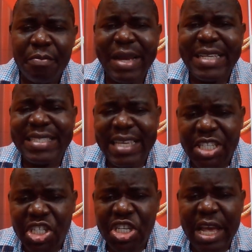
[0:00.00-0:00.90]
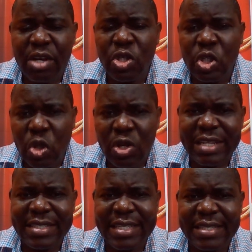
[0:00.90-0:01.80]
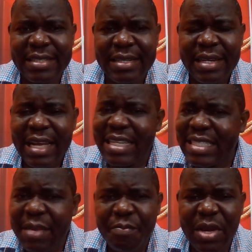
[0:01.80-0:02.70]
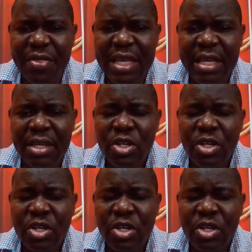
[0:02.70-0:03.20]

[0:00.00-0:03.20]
My sincere condolences and sympathy